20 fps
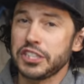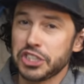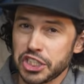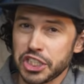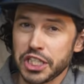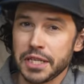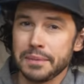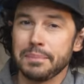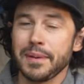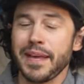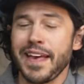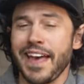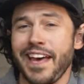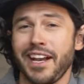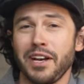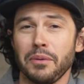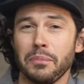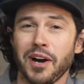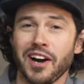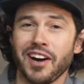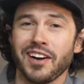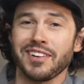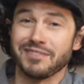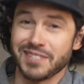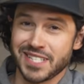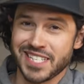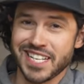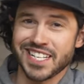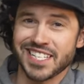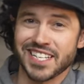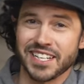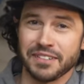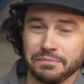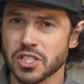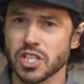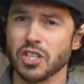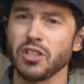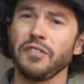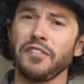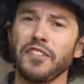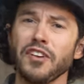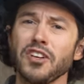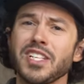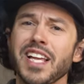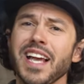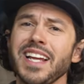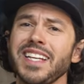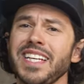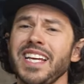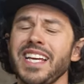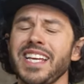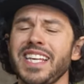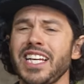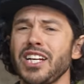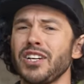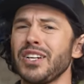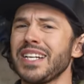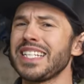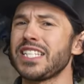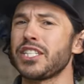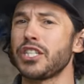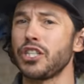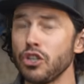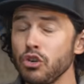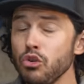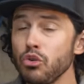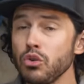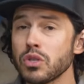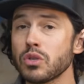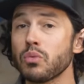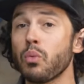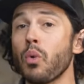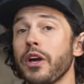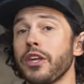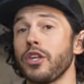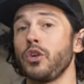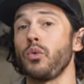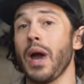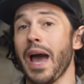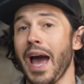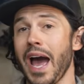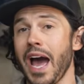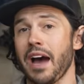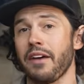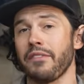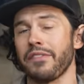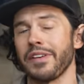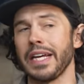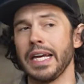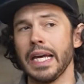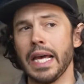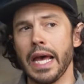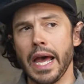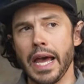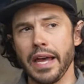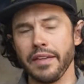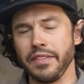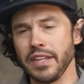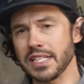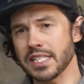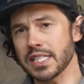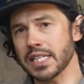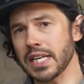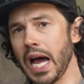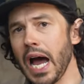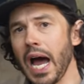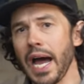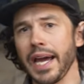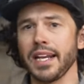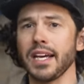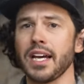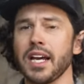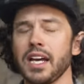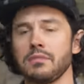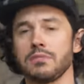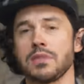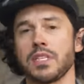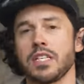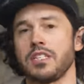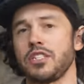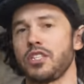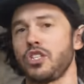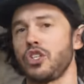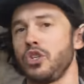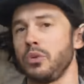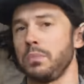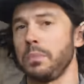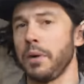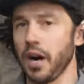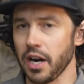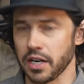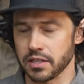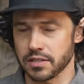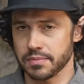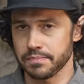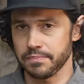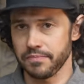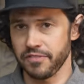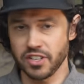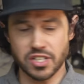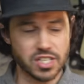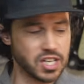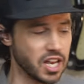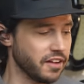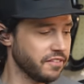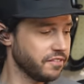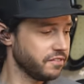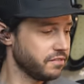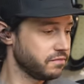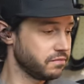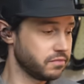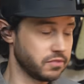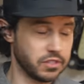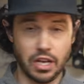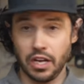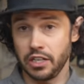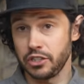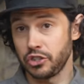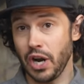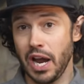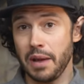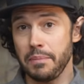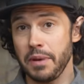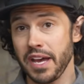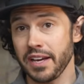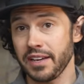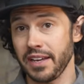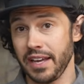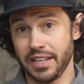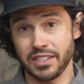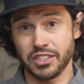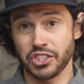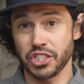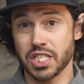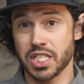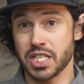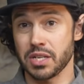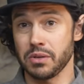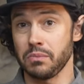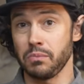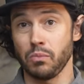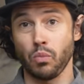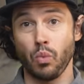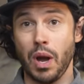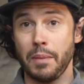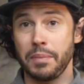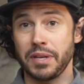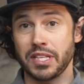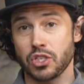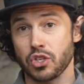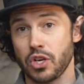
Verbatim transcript: cheap handlebar system. So the first idea here is use what you have. And this kind of comes in two parts. First off, a dry bag, and just some webbing